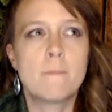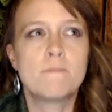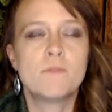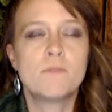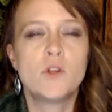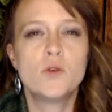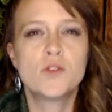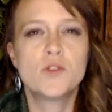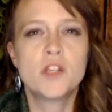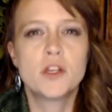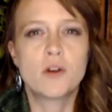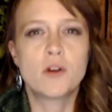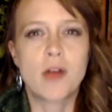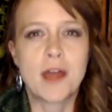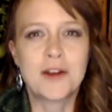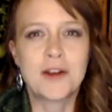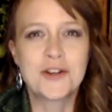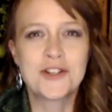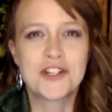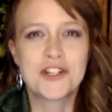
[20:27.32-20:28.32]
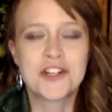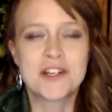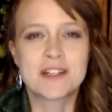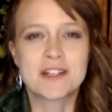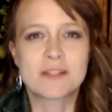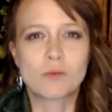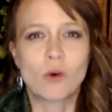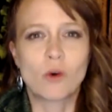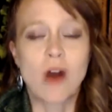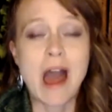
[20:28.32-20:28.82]
using your energy
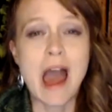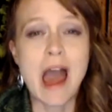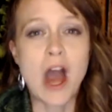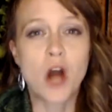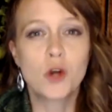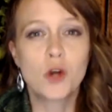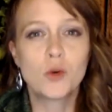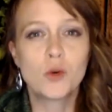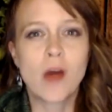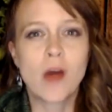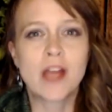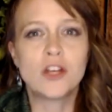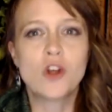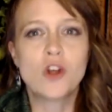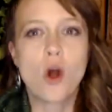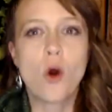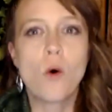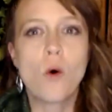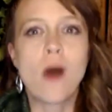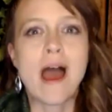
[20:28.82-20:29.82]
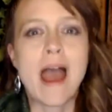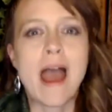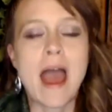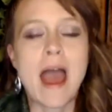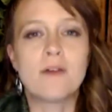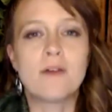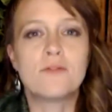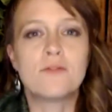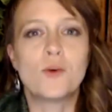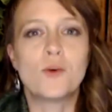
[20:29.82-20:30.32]
is, well, how do I know I
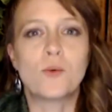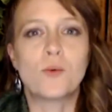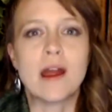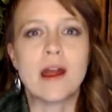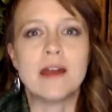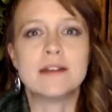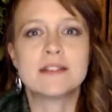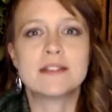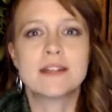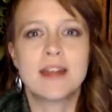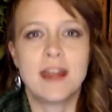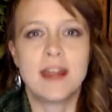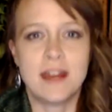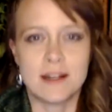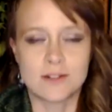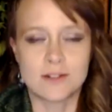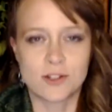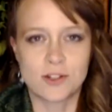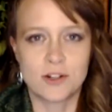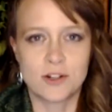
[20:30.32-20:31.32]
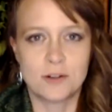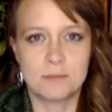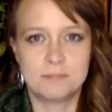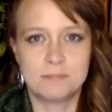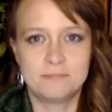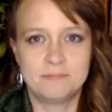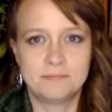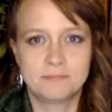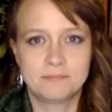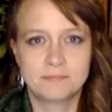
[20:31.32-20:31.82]
have the right answer?
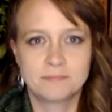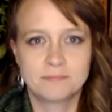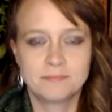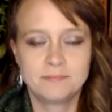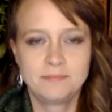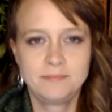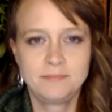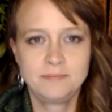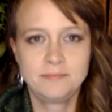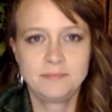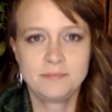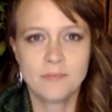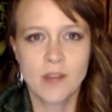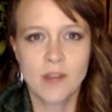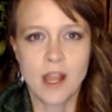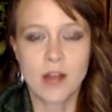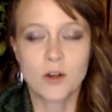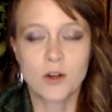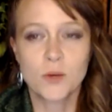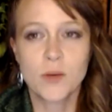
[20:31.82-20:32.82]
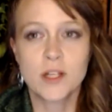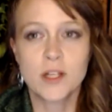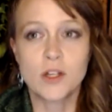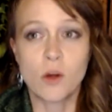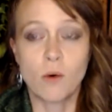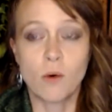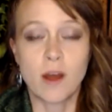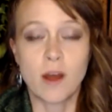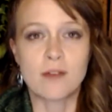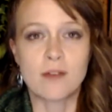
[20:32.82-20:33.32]
How do I
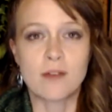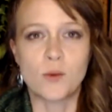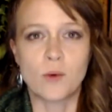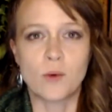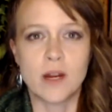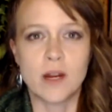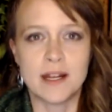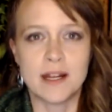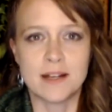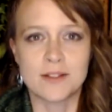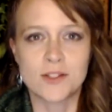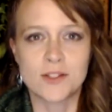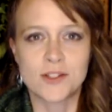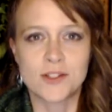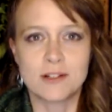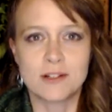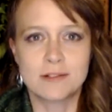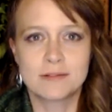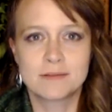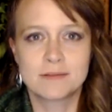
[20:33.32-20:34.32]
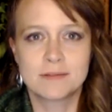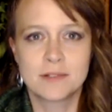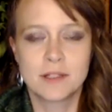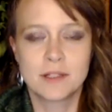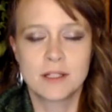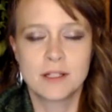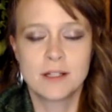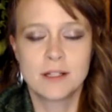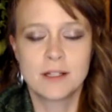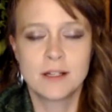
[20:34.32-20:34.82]
know I have the right answer?
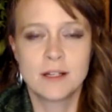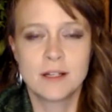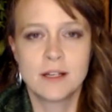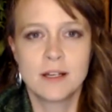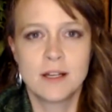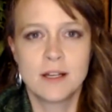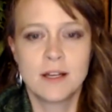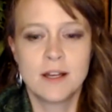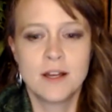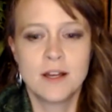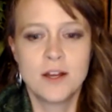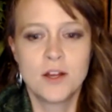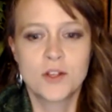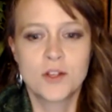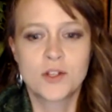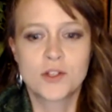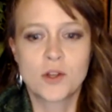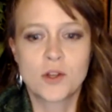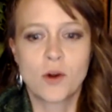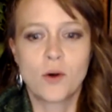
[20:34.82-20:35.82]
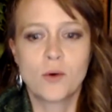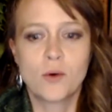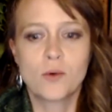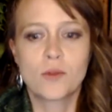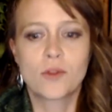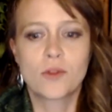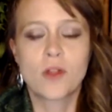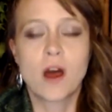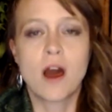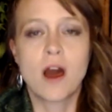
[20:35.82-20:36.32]

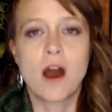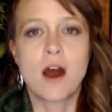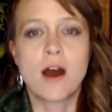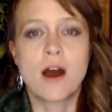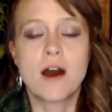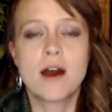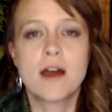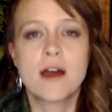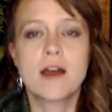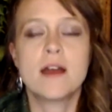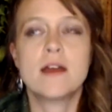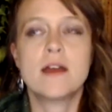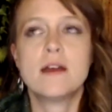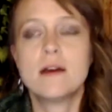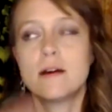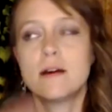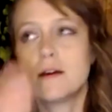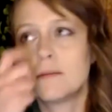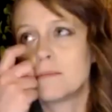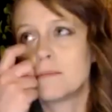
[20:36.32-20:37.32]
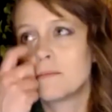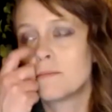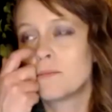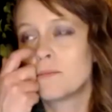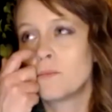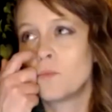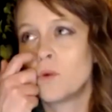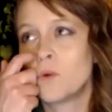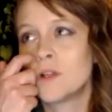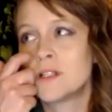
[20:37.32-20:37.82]
So I
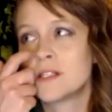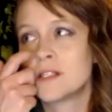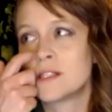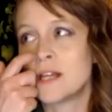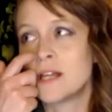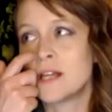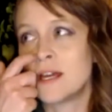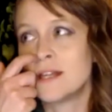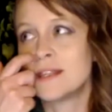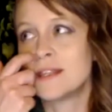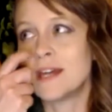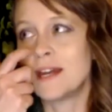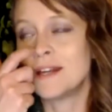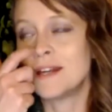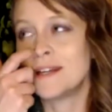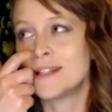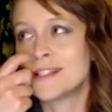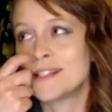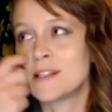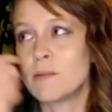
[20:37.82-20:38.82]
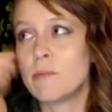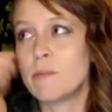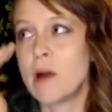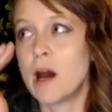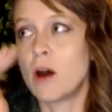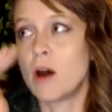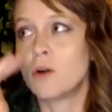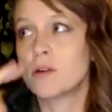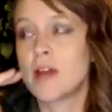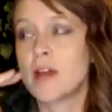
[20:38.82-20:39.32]
would say that it's
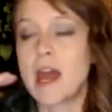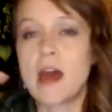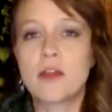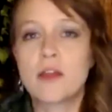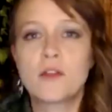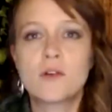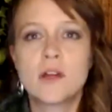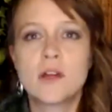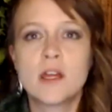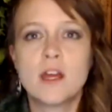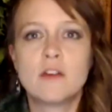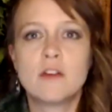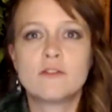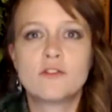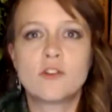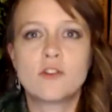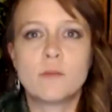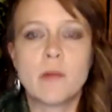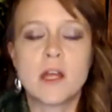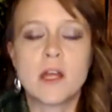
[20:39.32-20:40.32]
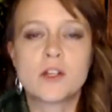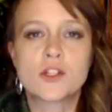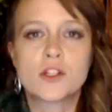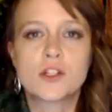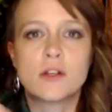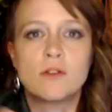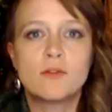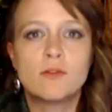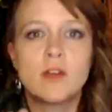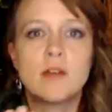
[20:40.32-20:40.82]
about gathering
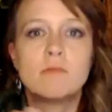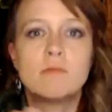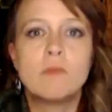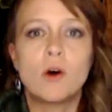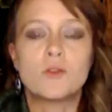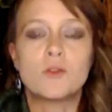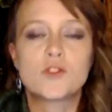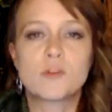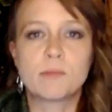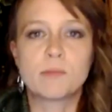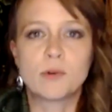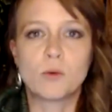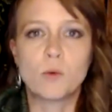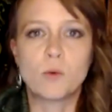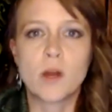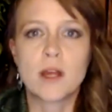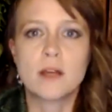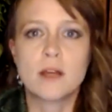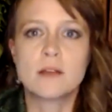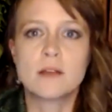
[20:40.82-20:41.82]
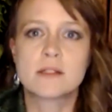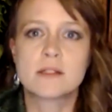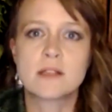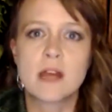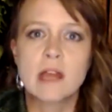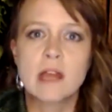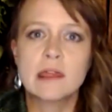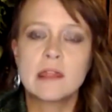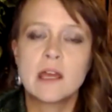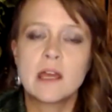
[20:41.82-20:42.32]
information in multiple ways
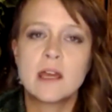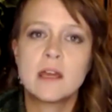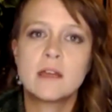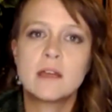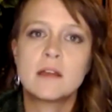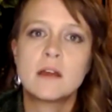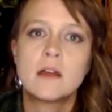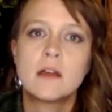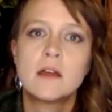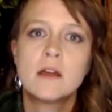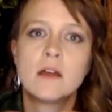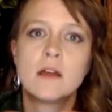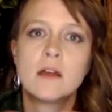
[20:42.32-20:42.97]
and then